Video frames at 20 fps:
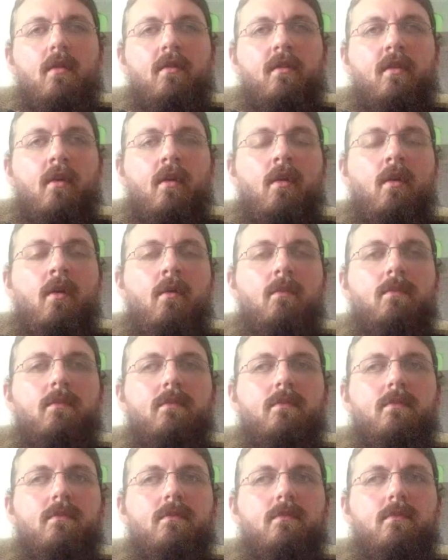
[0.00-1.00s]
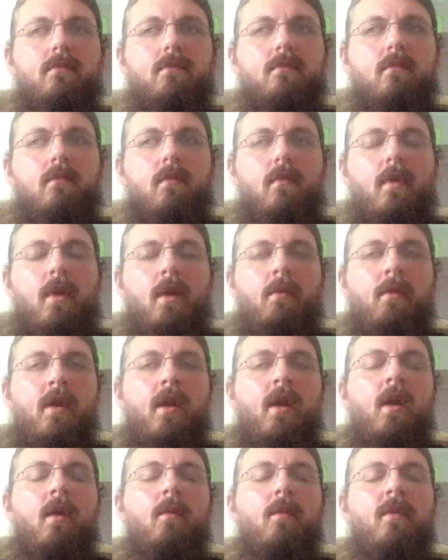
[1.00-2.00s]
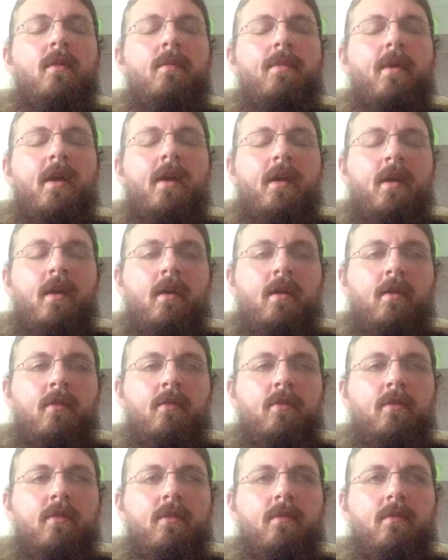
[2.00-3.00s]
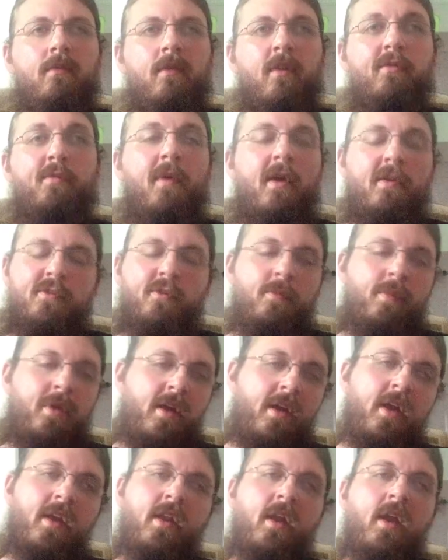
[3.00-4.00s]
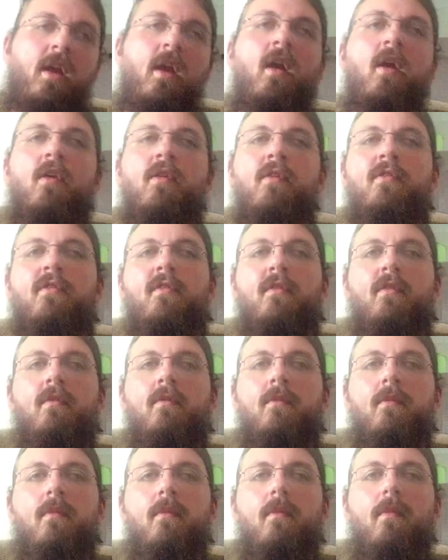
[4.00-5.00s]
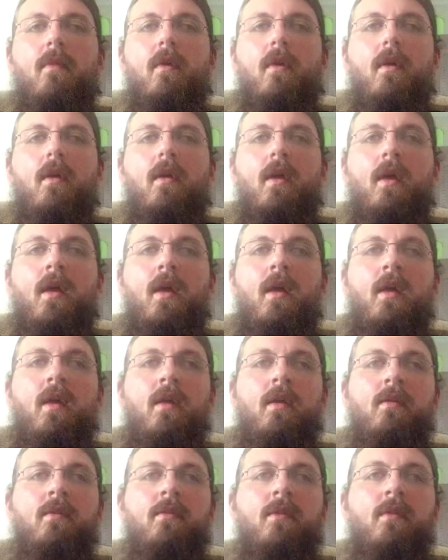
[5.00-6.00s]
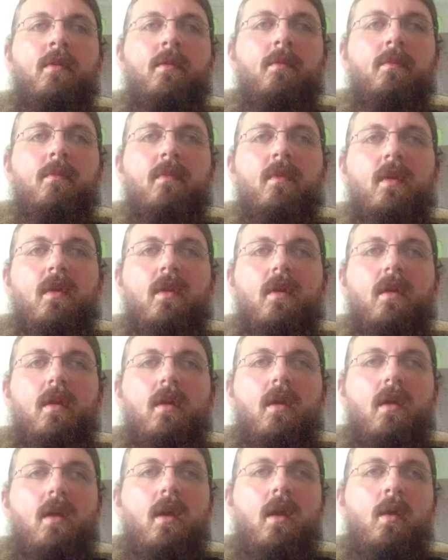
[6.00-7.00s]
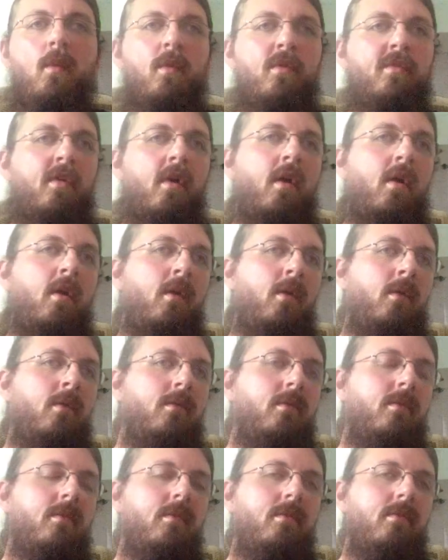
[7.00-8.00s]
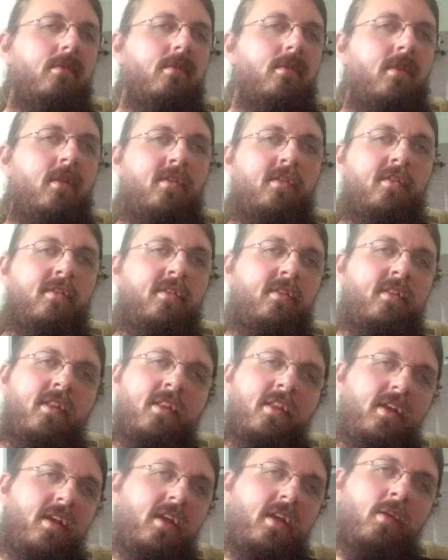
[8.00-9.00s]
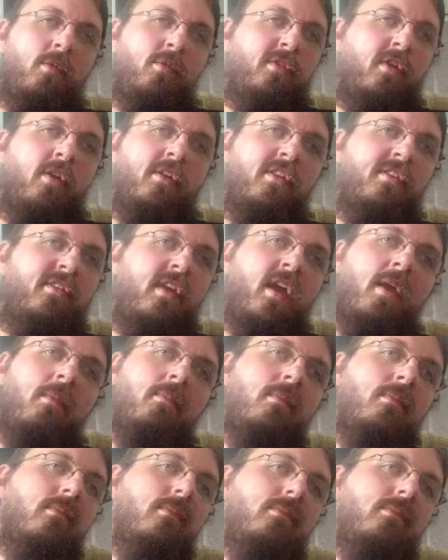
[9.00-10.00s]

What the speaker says: So I went out with the pioneers, the special pioneers, and it was all the same.